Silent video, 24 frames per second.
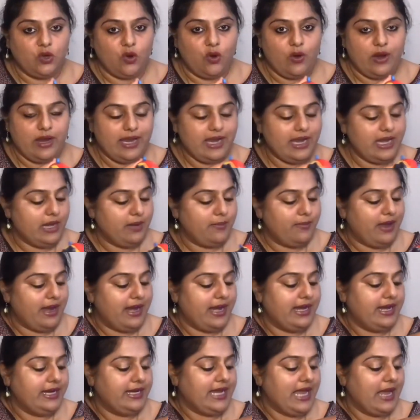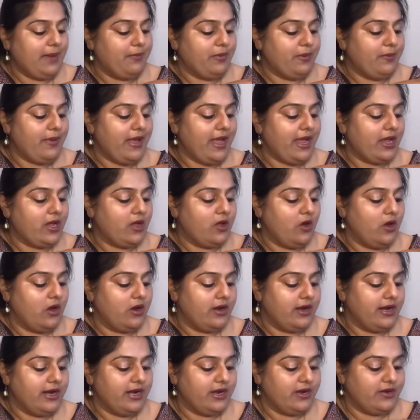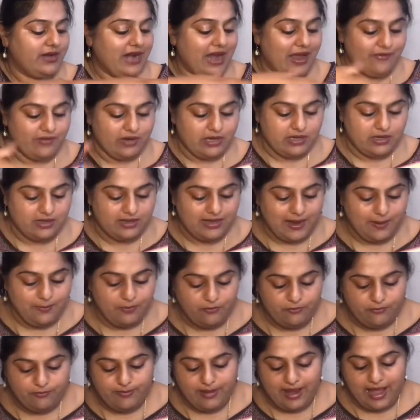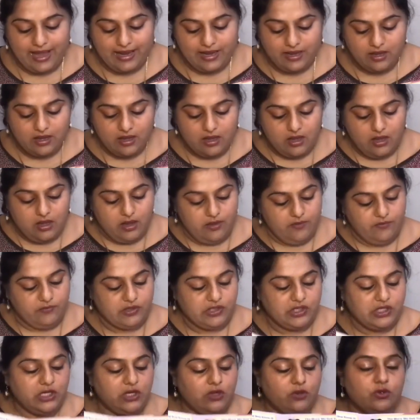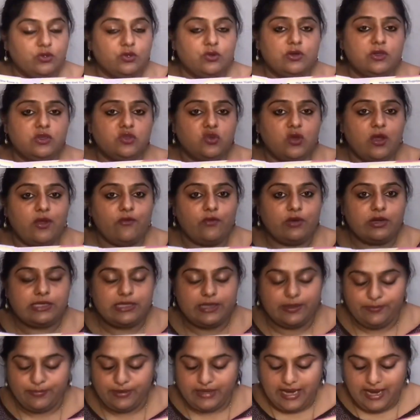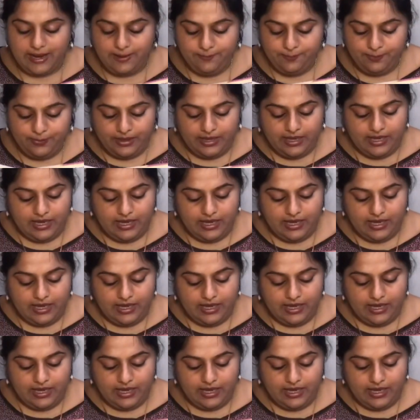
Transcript: toy in my diaper bag or in a travel type of bag, which she used to enjoy for some time.